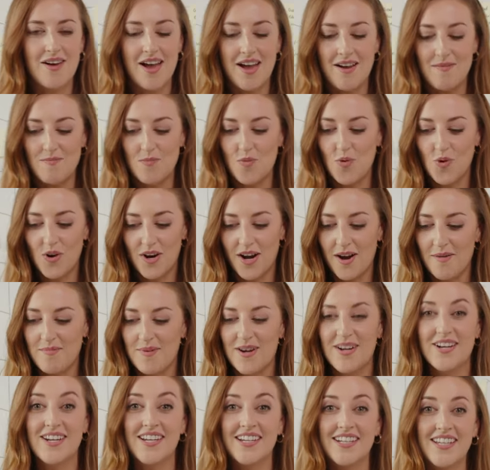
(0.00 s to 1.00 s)
more
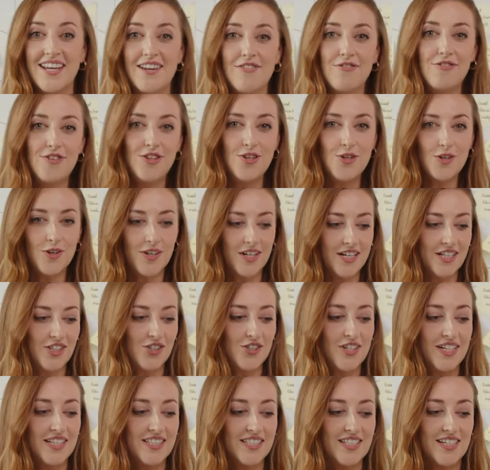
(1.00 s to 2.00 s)
about it. If you're
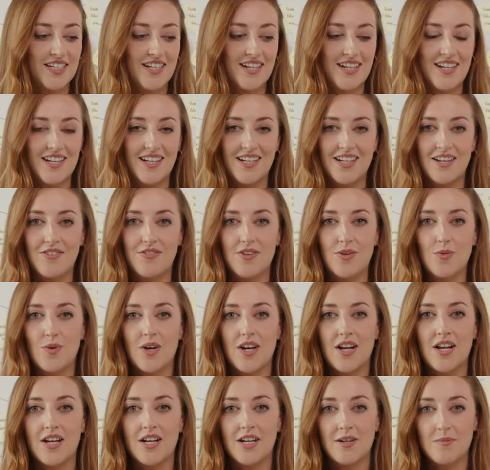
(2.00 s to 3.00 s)
interested in it, if you want
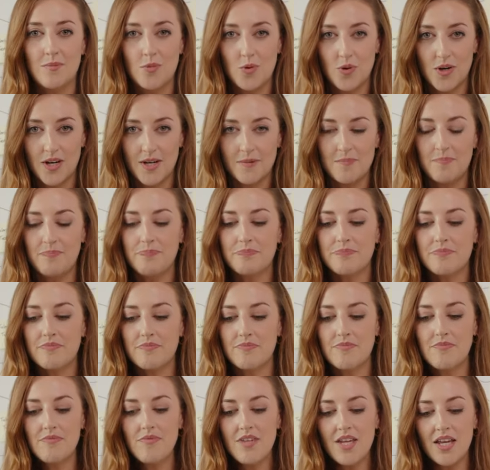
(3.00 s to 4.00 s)
to learn more,
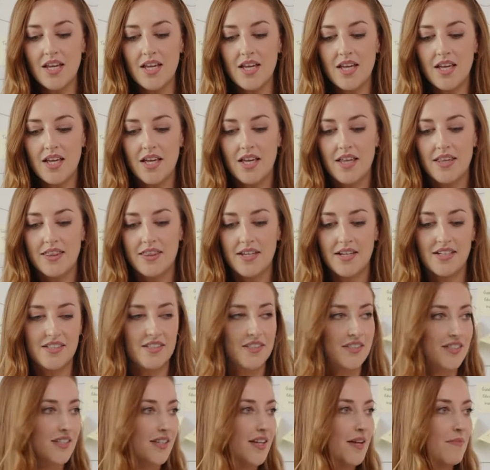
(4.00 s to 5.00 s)

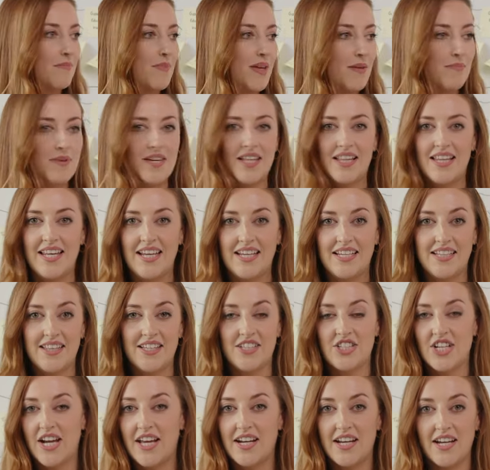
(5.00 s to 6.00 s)
there's maybe a link in the
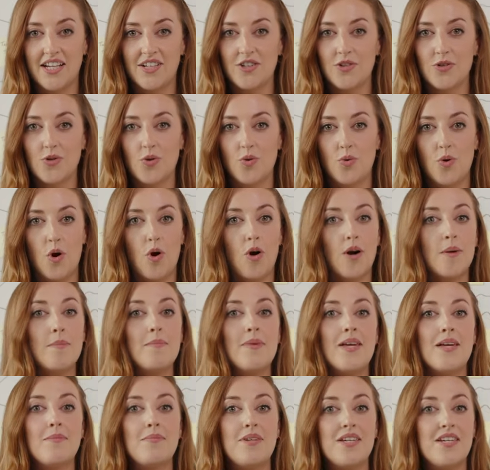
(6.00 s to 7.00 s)
chat, I don't know, or
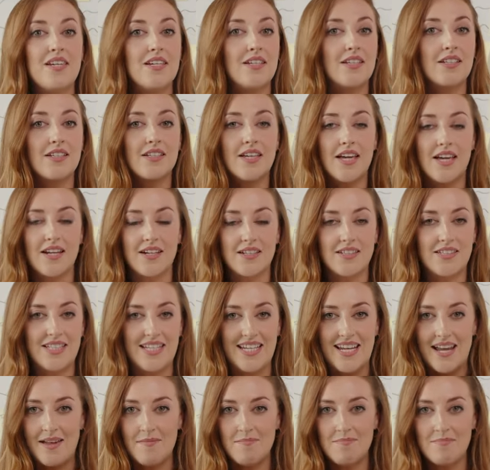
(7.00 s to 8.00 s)
maybe
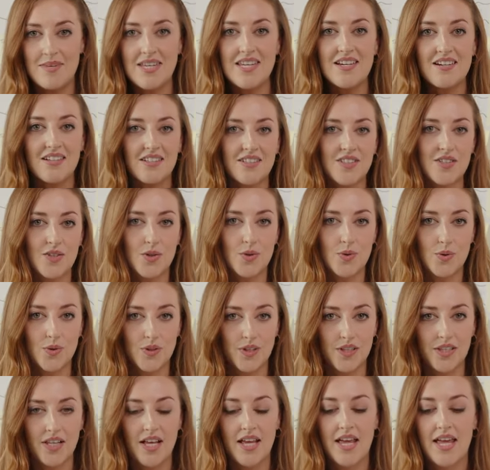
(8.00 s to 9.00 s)
DM me on
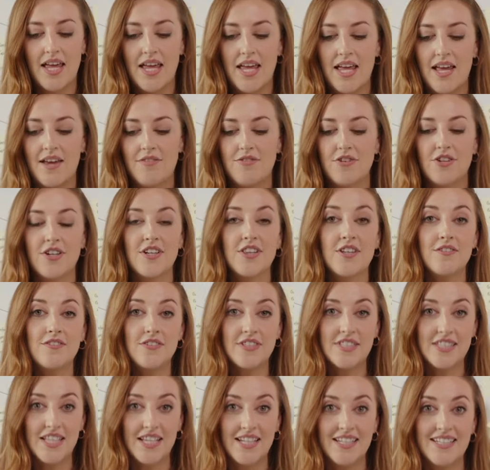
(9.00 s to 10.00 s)
School if you're in the
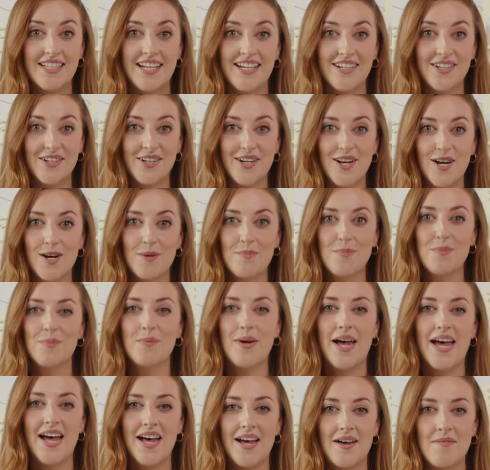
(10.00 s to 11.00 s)
Facilitator Club.
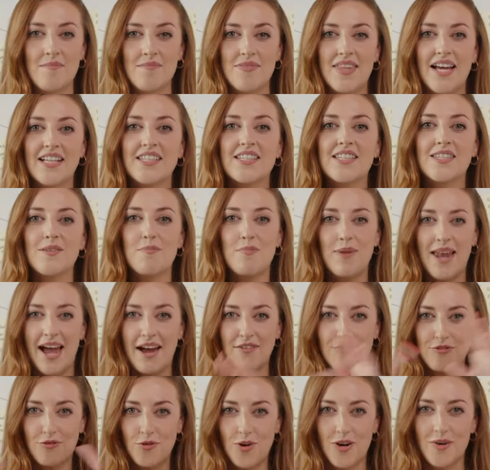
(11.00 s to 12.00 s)
That's the
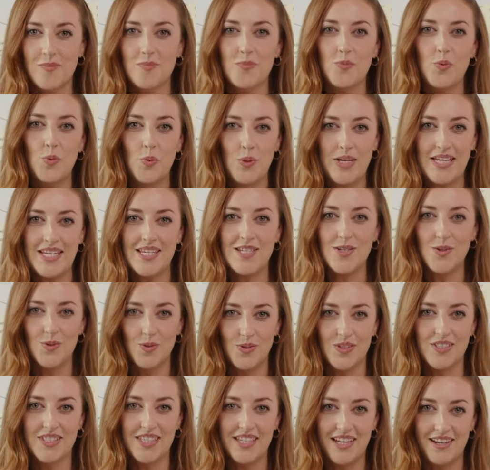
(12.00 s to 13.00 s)
platform we
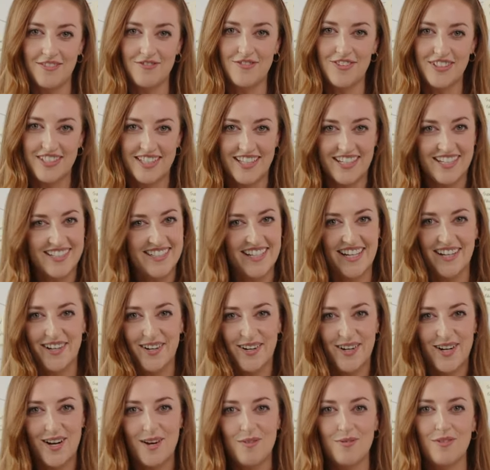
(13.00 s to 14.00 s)
use in Facilitator
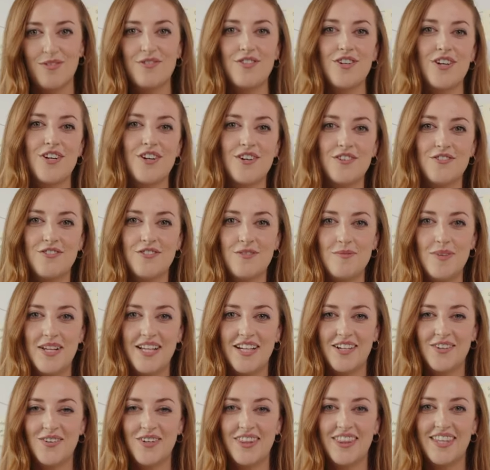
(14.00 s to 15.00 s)
Club if you're
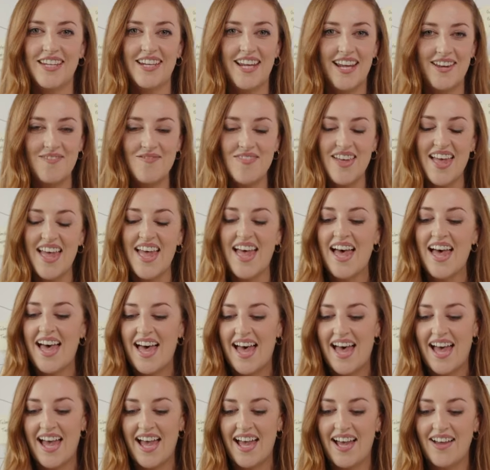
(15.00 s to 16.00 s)
unfamiliar with the name.
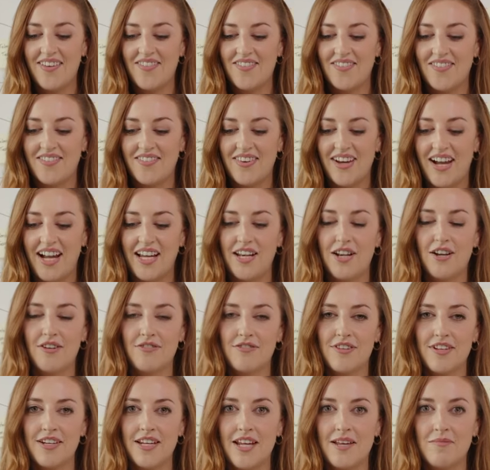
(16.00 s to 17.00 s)
I love
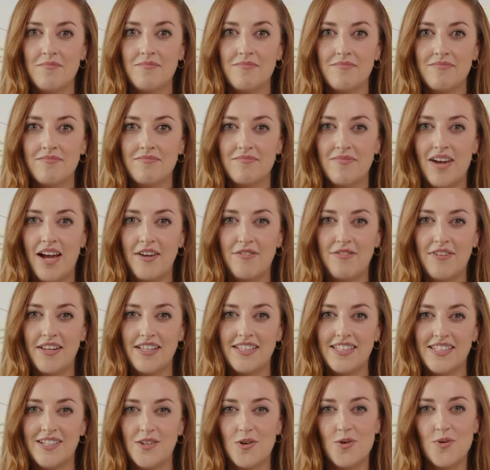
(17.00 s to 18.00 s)
the name. I
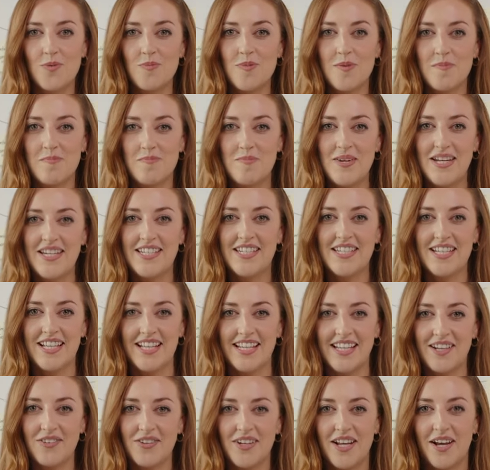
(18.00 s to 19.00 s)
felt at home
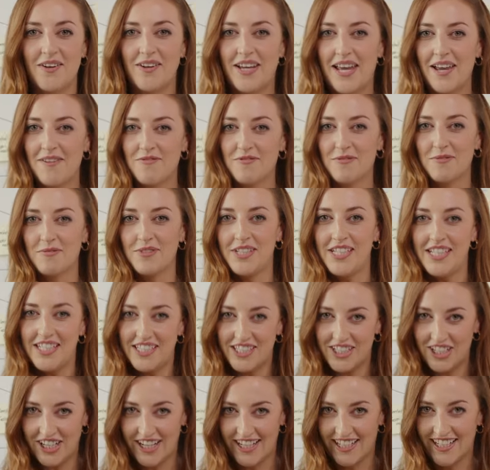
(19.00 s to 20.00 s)
immediately when I came from
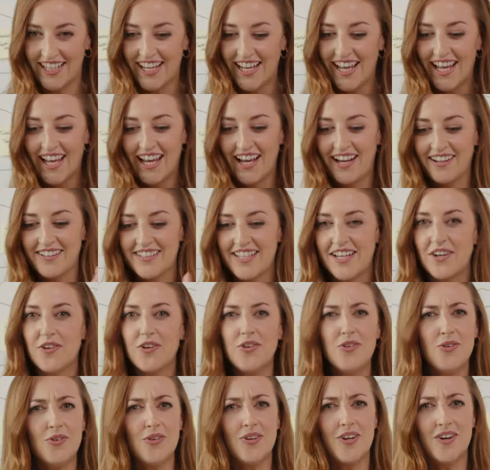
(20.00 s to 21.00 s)
teaching. I was like,
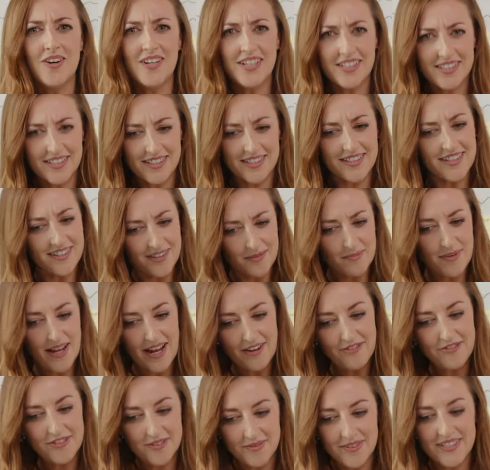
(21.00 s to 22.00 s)
oh, our
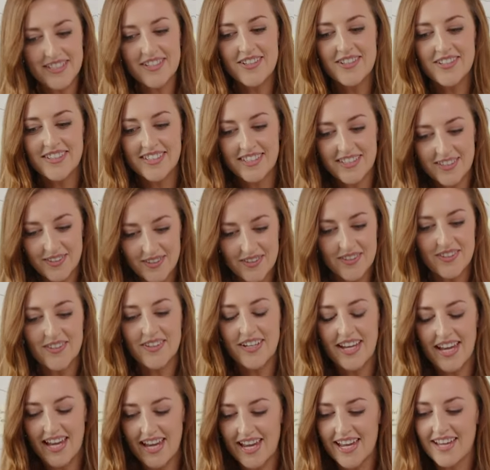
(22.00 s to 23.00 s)
platform is called school.
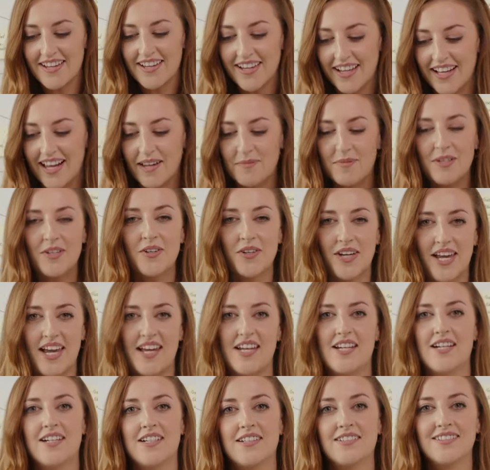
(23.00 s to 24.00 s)
Okay, I'll be okay
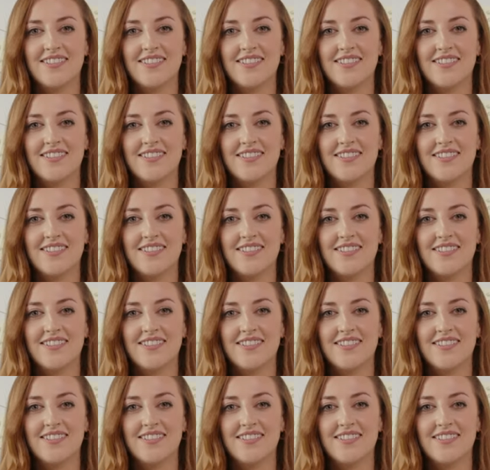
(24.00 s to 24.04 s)
here.